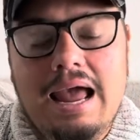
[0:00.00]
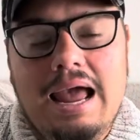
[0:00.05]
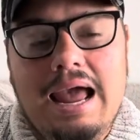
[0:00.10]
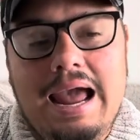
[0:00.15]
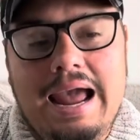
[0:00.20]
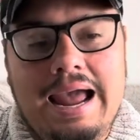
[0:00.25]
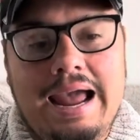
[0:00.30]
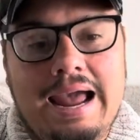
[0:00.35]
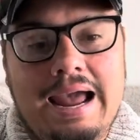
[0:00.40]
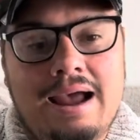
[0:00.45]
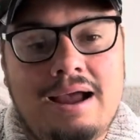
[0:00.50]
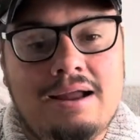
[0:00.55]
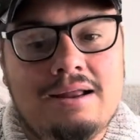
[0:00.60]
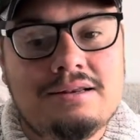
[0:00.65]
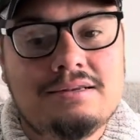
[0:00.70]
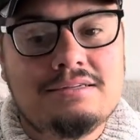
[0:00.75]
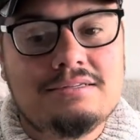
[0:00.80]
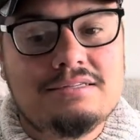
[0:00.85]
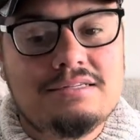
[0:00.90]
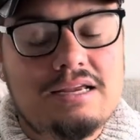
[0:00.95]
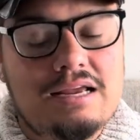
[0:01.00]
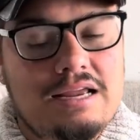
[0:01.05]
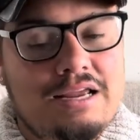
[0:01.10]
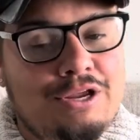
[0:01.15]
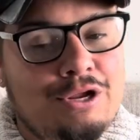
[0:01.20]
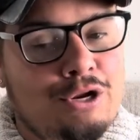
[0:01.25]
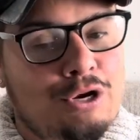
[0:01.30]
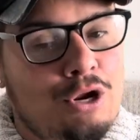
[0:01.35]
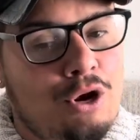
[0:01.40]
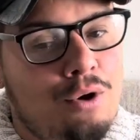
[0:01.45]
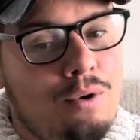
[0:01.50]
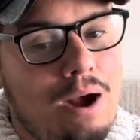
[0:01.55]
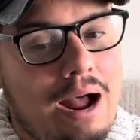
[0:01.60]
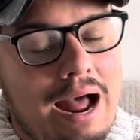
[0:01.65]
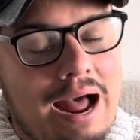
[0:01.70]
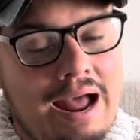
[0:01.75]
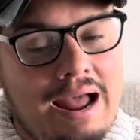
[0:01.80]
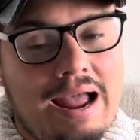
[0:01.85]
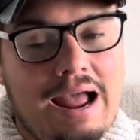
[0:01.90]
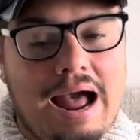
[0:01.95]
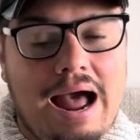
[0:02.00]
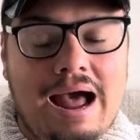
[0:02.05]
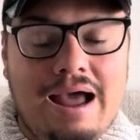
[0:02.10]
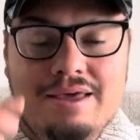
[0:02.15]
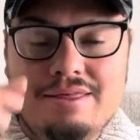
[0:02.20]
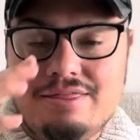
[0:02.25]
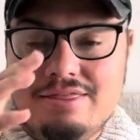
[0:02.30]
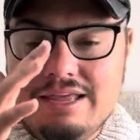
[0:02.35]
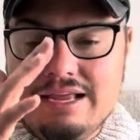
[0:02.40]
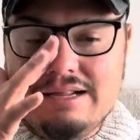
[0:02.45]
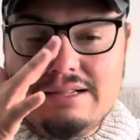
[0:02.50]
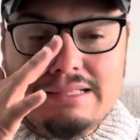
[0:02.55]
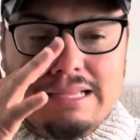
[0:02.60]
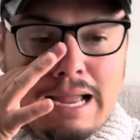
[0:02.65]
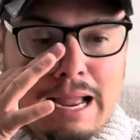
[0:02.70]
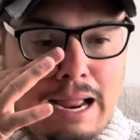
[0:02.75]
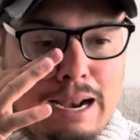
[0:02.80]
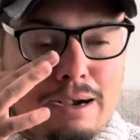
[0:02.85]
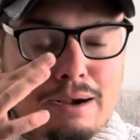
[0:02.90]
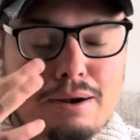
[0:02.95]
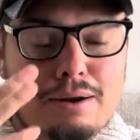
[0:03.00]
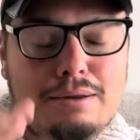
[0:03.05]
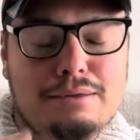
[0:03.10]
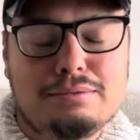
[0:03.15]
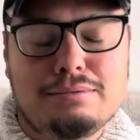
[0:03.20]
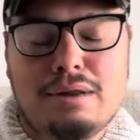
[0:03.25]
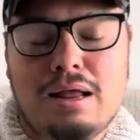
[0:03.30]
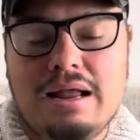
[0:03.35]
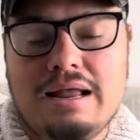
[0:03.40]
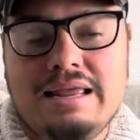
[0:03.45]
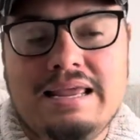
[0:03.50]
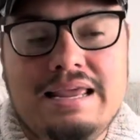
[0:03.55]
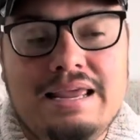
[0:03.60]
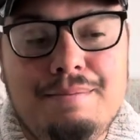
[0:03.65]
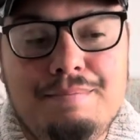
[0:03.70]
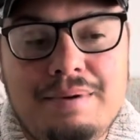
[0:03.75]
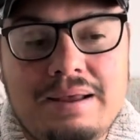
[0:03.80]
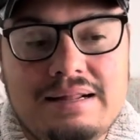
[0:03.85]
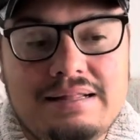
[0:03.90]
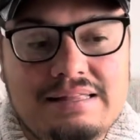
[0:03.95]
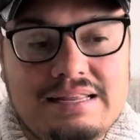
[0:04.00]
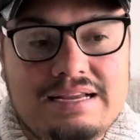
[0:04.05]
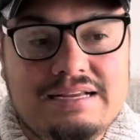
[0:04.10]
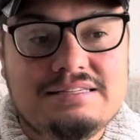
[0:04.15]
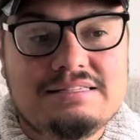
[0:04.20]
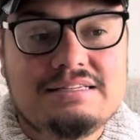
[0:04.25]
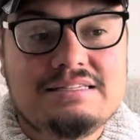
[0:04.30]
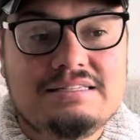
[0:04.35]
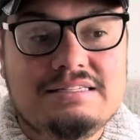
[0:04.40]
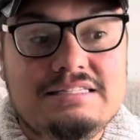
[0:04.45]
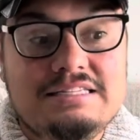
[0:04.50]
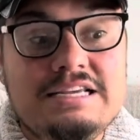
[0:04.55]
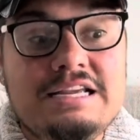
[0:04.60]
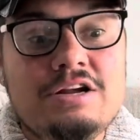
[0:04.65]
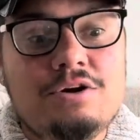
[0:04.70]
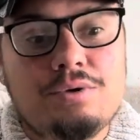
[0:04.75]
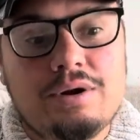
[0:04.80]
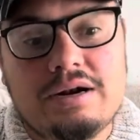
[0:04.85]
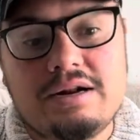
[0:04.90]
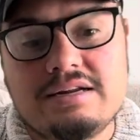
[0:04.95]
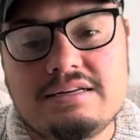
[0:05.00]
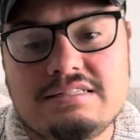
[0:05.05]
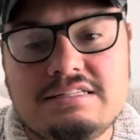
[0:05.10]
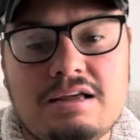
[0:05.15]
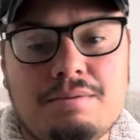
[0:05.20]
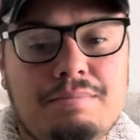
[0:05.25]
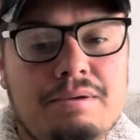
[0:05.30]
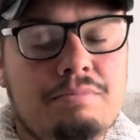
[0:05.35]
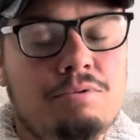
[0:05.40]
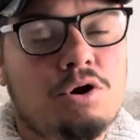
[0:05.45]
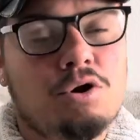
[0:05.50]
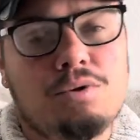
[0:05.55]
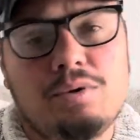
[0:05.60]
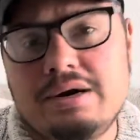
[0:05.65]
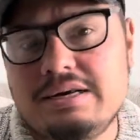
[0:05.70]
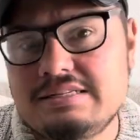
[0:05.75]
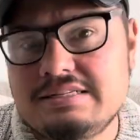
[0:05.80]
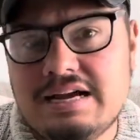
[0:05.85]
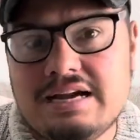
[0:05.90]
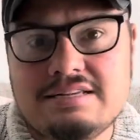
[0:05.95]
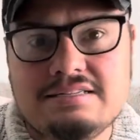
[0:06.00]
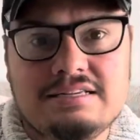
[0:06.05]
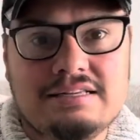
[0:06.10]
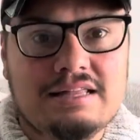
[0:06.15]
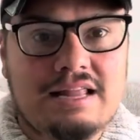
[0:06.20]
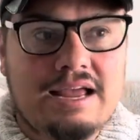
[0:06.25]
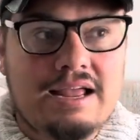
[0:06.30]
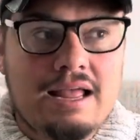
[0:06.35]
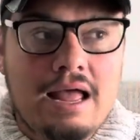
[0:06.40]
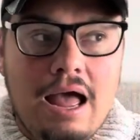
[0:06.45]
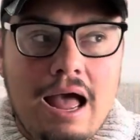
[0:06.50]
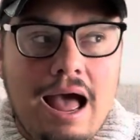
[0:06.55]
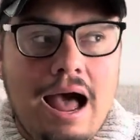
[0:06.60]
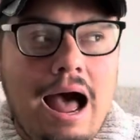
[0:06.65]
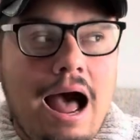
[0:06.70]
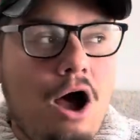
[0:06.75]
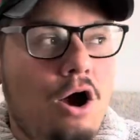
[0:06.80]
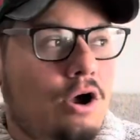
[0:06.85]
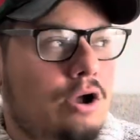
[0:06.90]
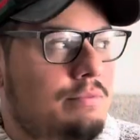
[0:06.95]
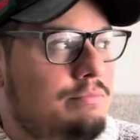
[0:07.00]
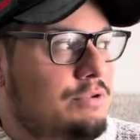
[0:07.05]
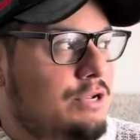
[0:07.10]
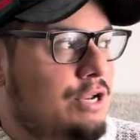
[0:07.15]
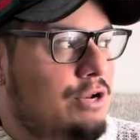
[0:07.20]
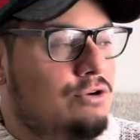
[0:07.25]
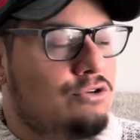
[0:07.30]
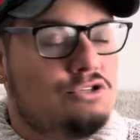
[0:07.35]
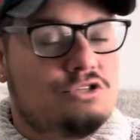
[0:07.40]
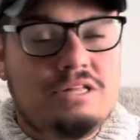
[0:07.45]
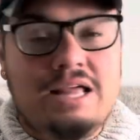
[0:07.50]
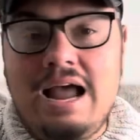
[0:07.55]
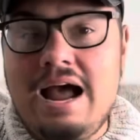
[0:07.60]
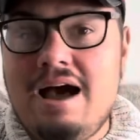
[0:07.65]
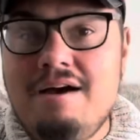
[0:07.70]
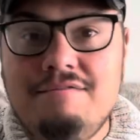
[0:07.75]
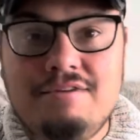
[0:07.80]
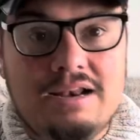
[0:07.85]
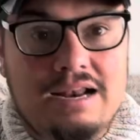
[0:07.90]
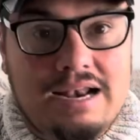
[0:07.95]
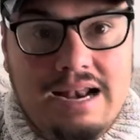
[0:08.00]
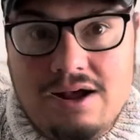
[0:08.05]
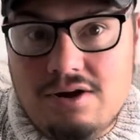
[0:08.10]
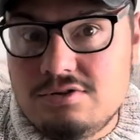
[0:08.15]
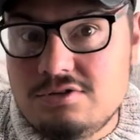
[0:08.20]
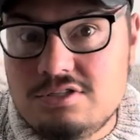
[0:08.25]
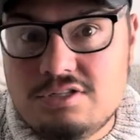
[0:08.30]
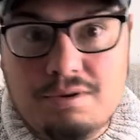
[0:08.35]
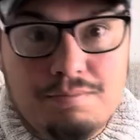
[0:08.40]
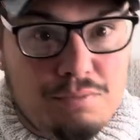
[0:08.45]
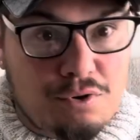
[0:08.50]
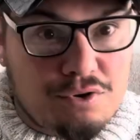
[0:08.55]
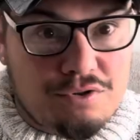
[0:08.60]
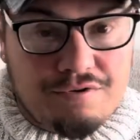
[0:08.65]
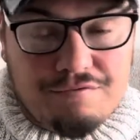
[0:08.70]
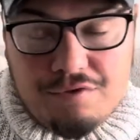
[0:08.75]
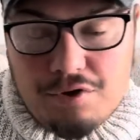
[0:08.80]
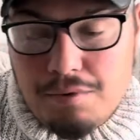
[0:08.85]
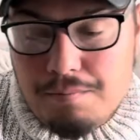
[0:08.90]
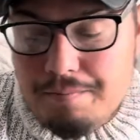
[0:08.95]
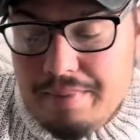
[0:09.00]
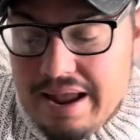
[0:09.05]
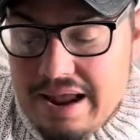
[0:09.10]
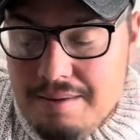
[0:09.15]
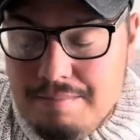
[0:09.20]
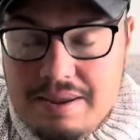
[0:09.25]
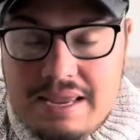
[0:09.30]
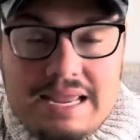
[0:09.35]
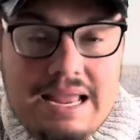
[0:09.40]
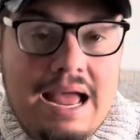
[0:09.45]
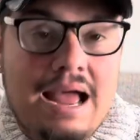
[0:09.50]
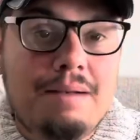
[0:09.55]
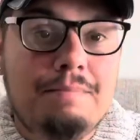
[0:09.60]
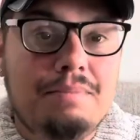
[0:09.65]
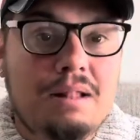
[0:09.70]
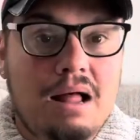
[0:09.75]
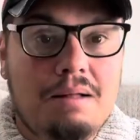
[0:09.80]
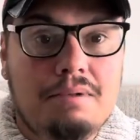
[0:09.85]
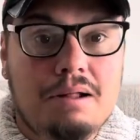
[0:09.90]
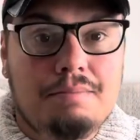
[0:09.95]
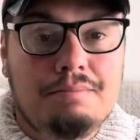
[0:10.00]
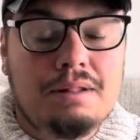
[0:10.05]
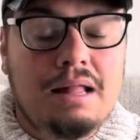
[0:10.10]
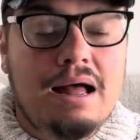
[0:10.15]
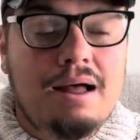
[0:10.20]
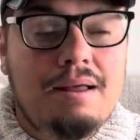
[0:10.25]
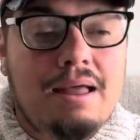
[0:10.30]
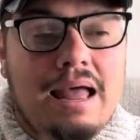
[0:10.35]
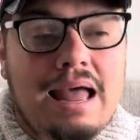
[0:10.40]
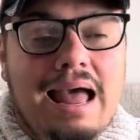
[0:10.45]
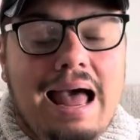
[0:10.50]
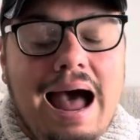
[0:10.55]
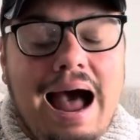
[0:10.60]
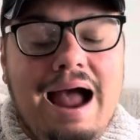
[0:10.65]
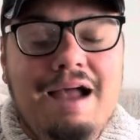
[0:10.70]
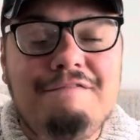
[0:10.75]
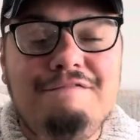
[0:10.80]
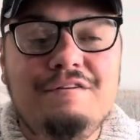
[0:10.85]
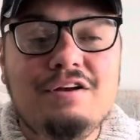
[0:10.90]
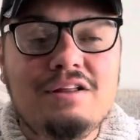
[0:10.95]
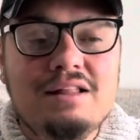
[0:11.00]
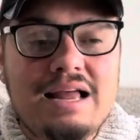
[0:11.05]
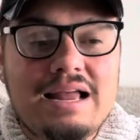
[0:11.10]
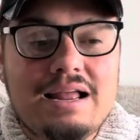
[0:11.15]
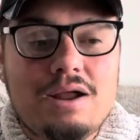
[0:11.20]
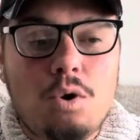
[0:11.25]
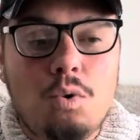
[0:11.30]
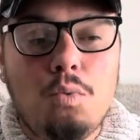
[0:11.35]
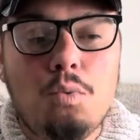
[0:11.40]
And, you know, I think that keeping things a secret, because some people are criticizing, like, how come, you know, they haven't announced the birth of their baby yet, blah, blah, blah. I feel like